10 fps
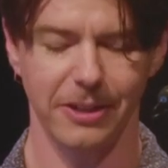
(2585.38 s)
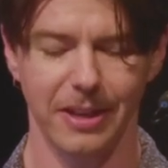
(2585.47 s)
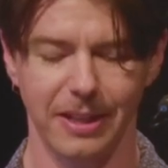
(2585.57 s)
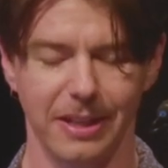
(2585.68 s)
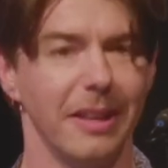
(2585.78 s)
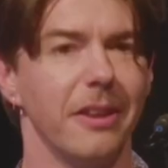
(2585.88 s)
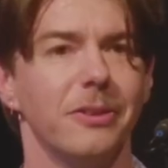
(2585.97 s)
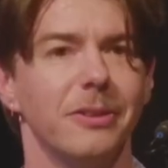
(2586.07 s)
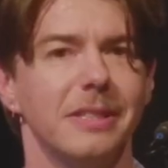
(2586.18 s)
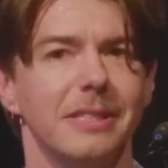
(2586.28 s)
and then
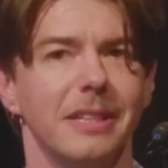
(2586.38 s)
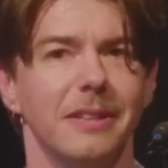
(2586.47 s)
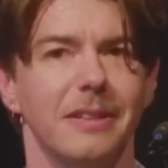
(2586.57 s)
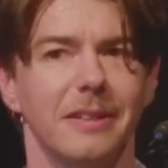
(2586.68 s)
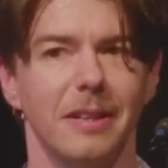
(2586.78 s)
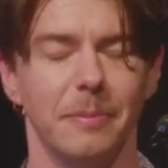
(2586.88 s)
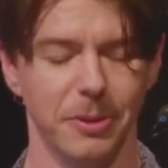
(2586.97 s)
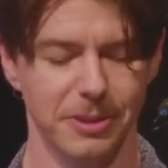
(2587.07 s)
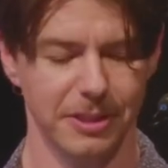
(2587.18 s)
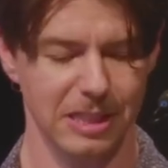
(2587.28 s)
another is a
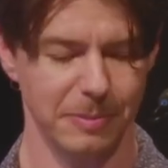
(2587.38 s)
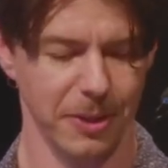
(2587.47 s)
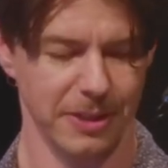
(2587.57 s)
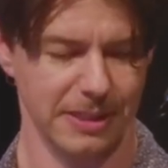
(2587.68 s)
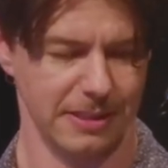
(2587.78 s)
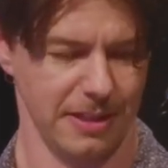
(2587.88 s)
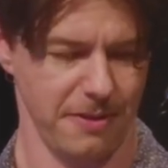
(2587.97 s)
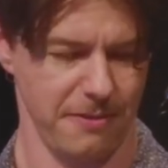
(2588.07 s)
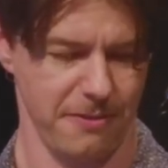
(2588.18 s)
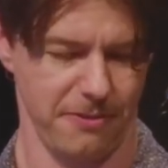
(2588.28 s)
personal experience
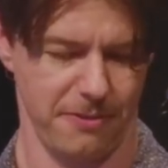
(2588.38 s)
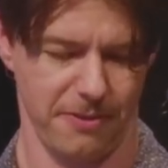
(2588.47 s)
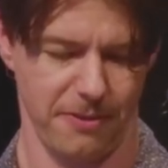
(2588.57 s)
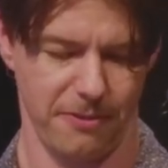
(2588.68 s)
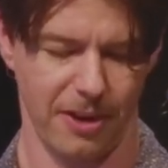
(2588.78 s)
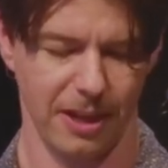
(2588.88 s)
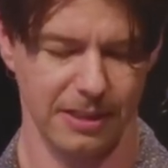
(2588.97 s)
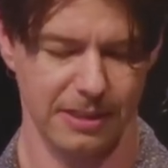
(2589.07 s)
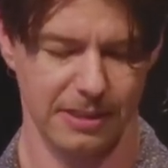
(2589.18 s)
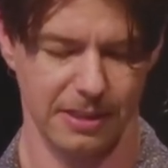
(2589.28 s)
of
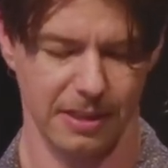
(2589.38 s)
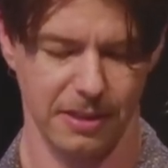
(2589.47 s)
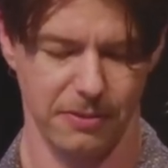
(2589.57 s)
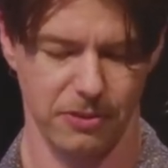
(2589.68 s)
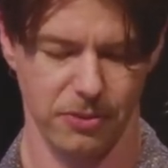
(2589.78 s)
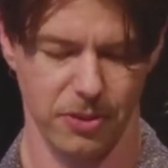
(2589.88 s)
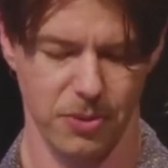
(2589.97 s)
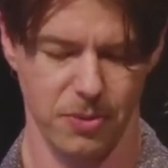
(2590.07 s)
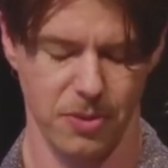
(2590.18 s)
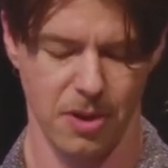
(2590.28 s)
violence that I lived
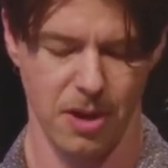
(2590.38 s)
through.